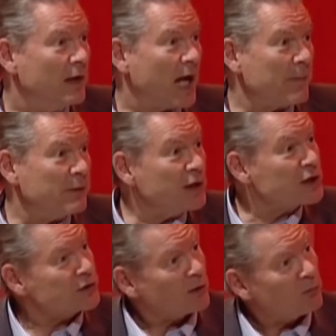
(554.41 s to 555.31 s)

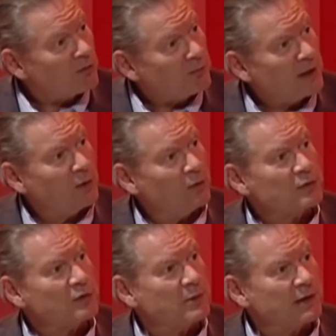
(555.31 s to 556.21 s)
ammunition that would have been
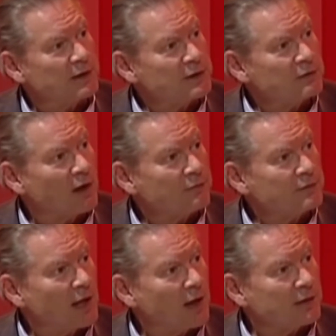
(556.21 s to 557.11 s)
used to bring this craft
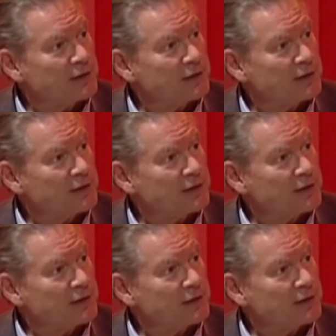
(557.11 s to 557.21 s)
down.